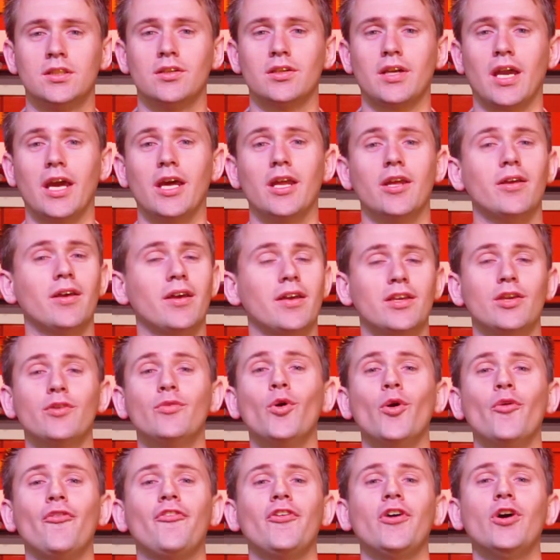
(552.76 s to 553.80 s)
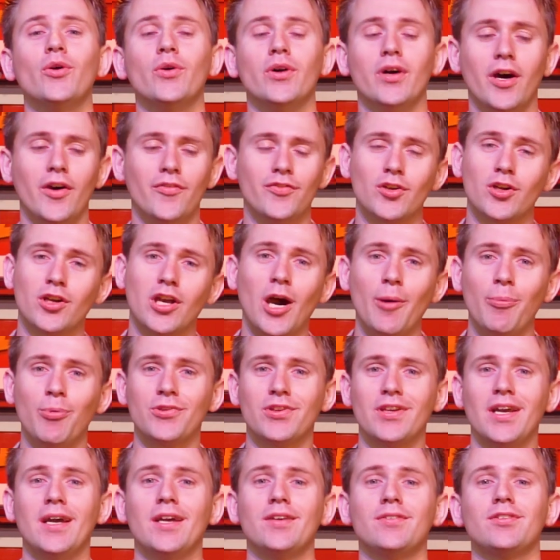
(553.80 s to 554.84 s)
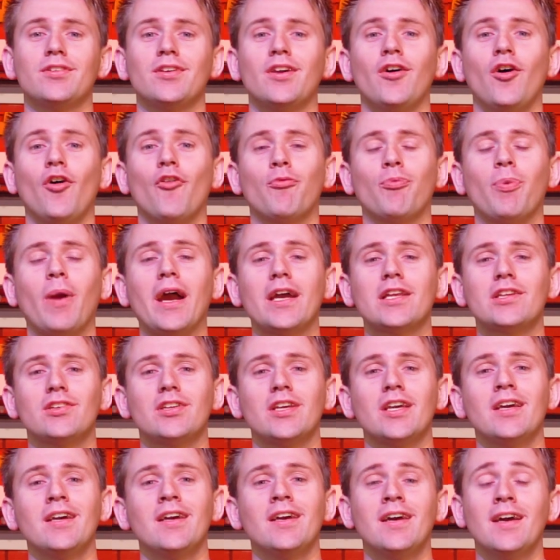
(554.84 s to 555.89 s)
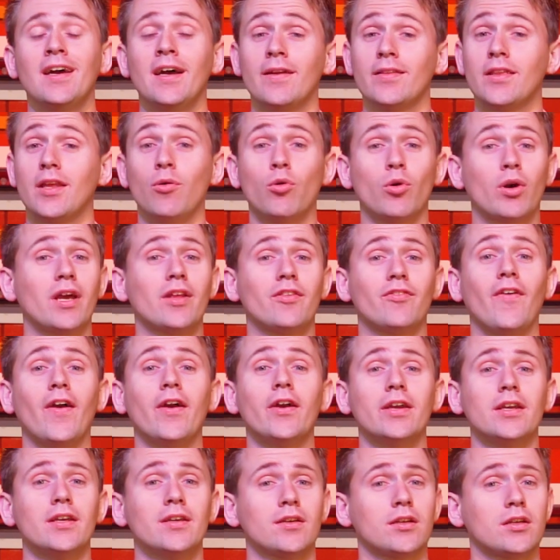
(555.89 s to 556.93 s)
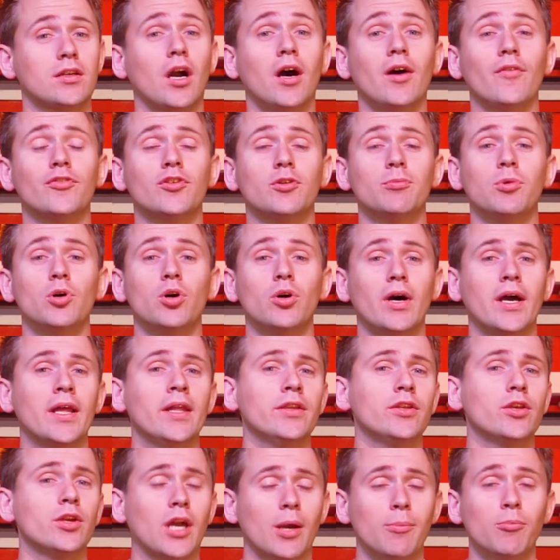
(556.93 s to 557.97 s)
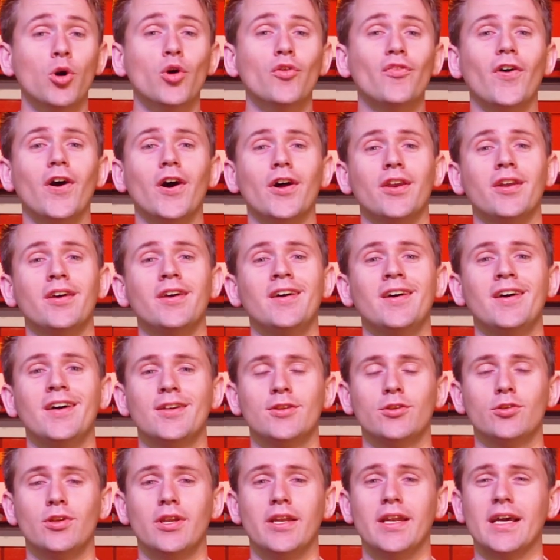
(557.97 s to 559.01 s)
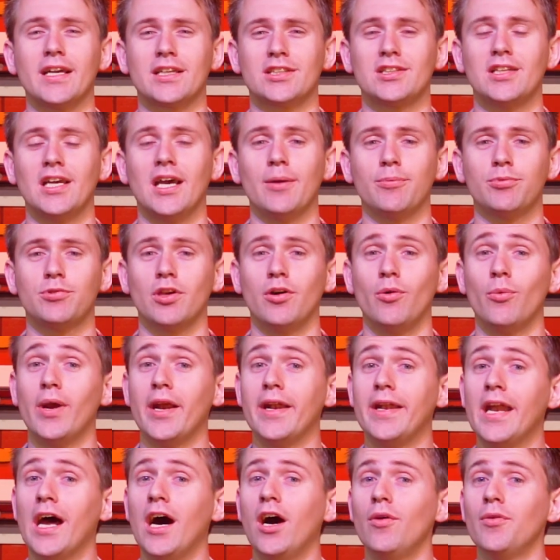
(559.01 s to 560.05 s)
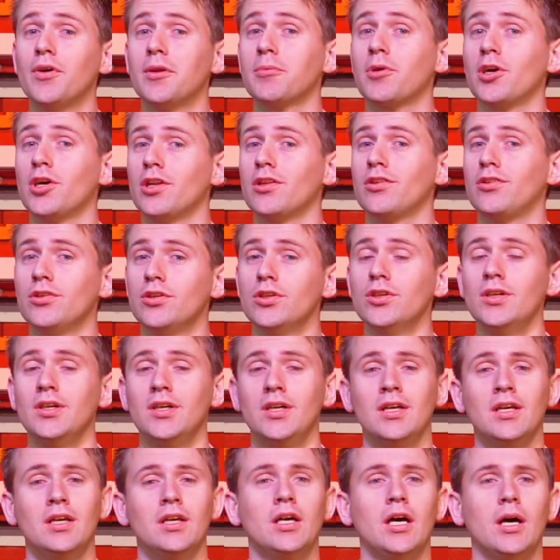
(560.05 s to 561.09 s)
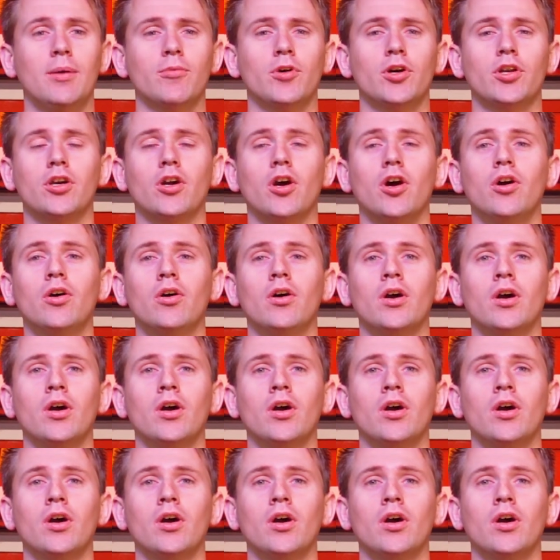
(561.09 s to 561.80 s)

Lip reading: Okay, you will feel after a couple times of practicing that will get very comfortable and you can move on to the next step. So right now what I'm gonna do, I'm gonna go